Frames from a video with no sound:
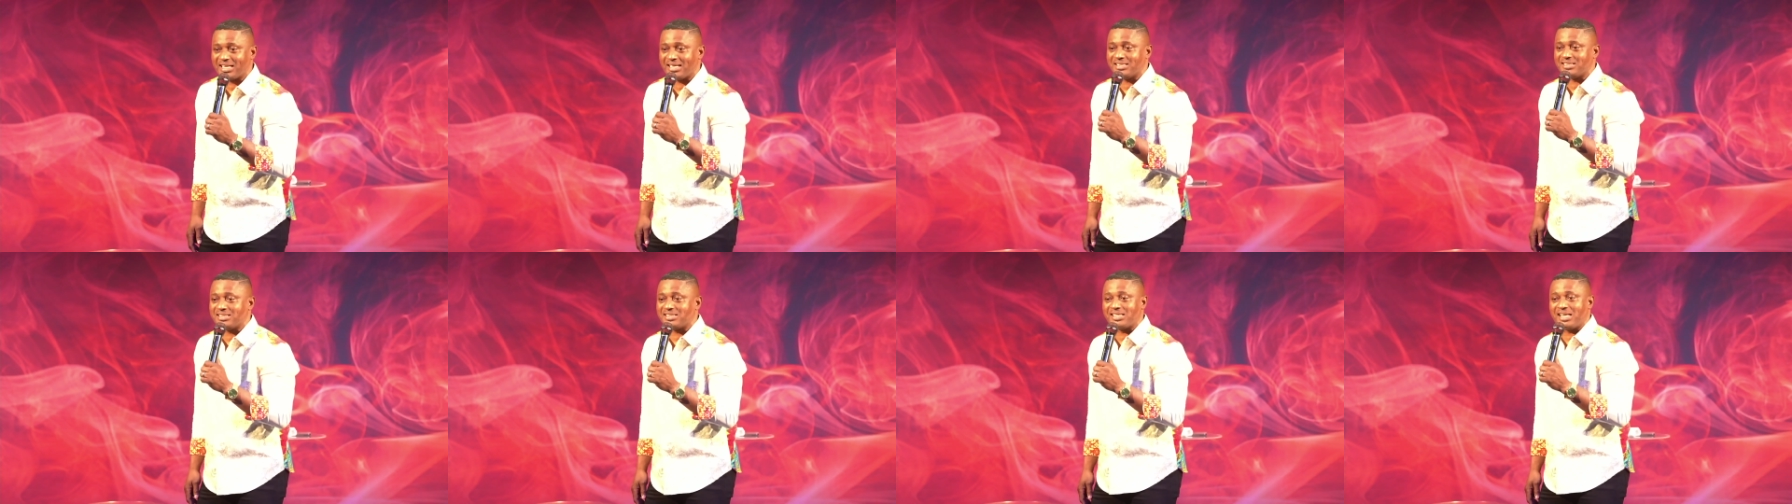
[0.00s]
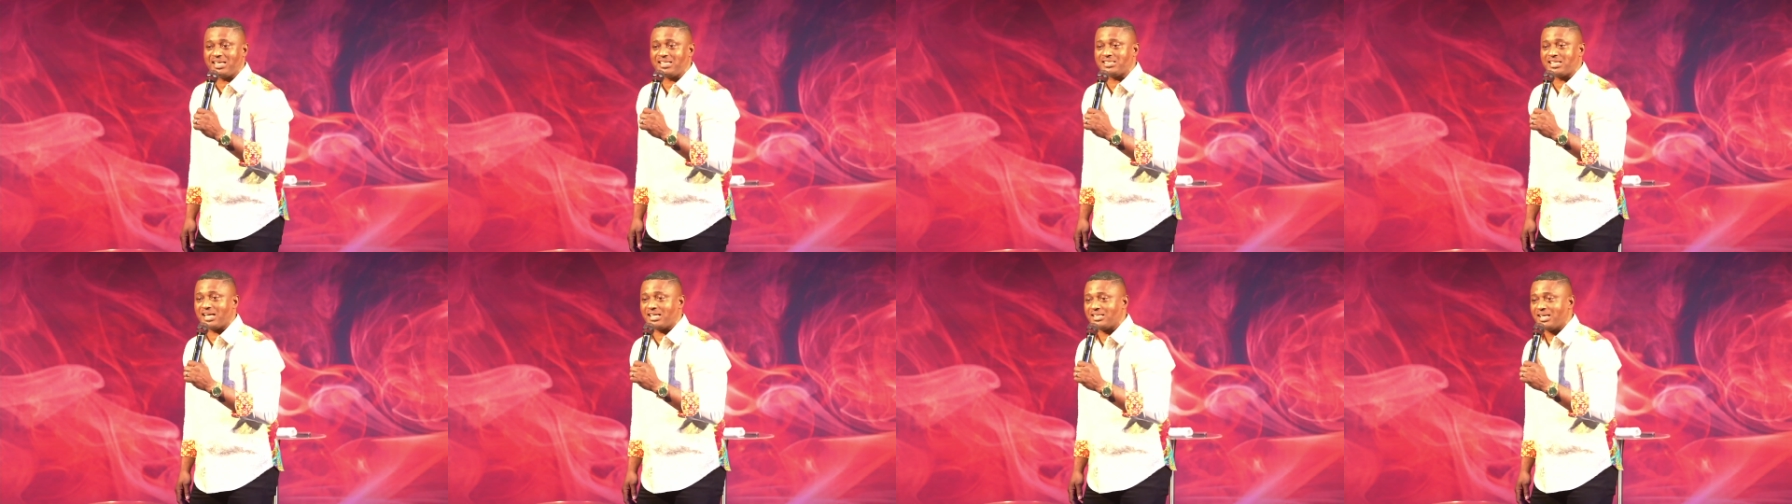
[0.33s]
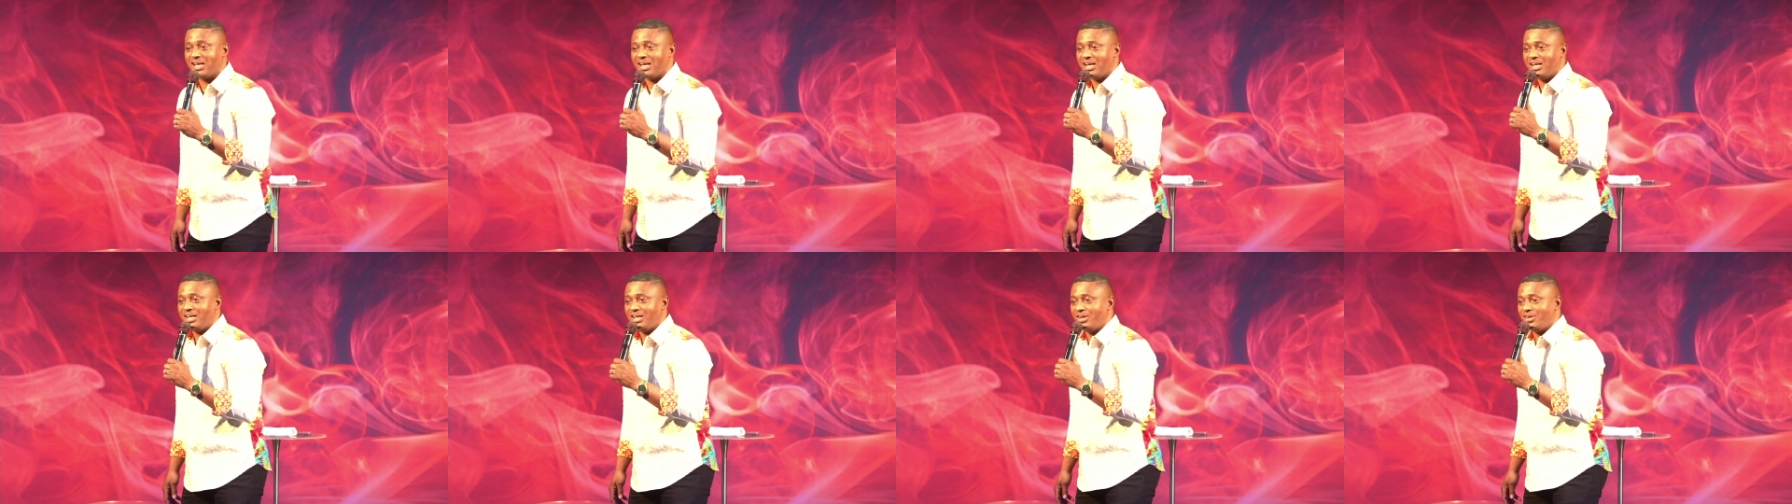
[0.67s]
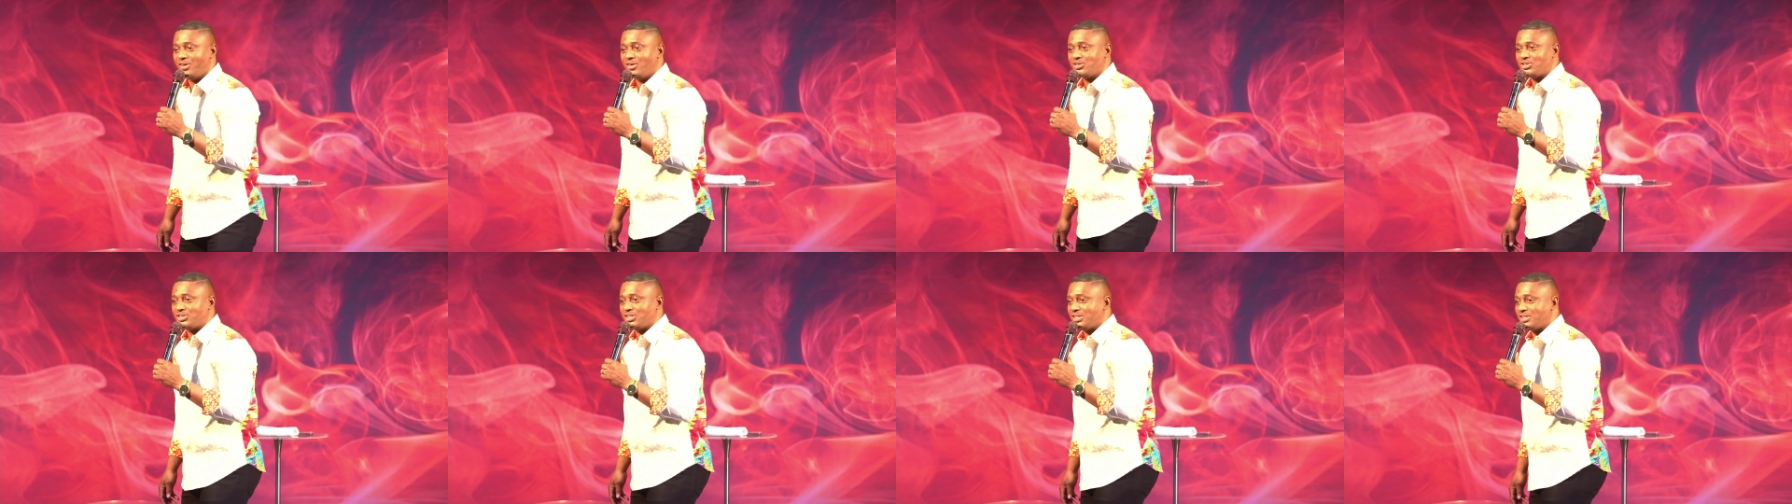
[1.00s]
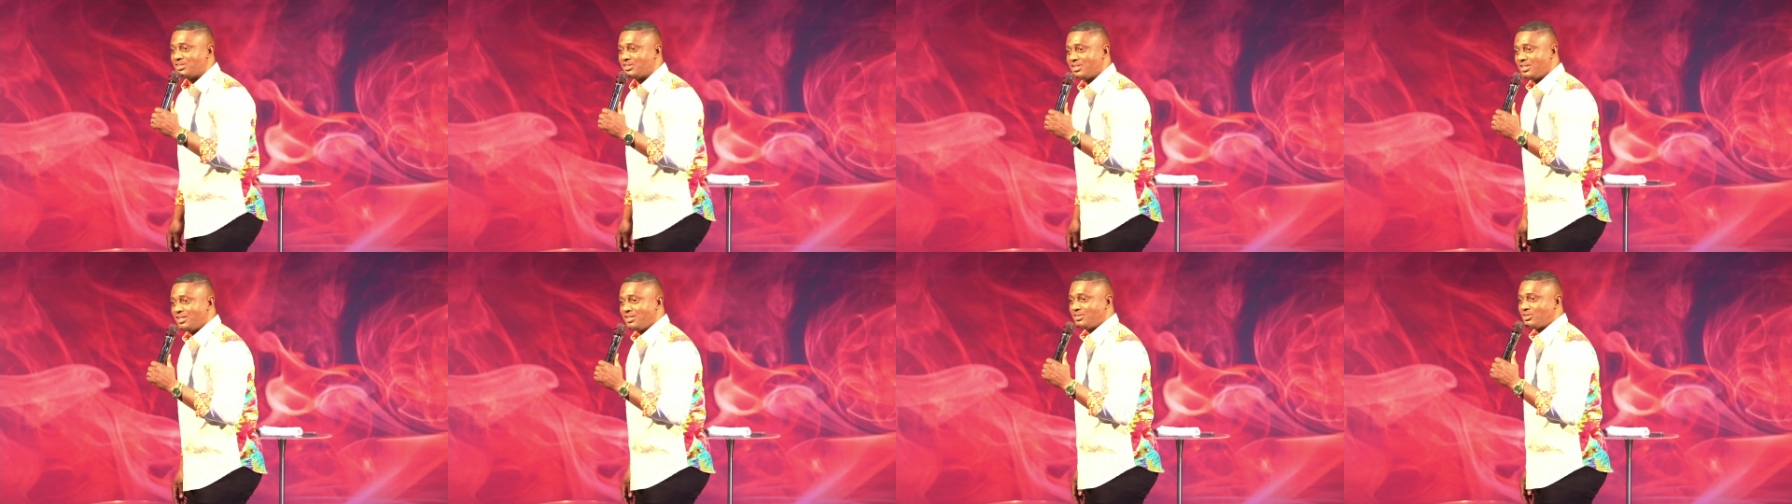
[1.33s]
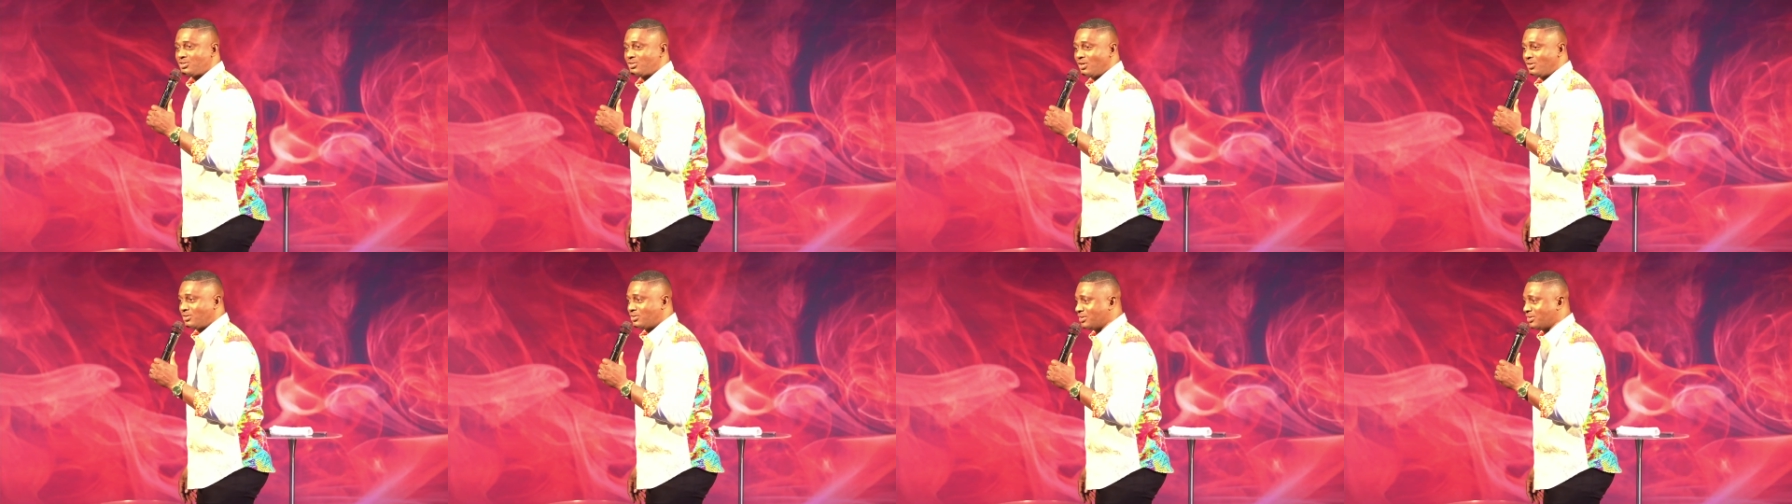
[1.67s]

and says that, you know, she, she's,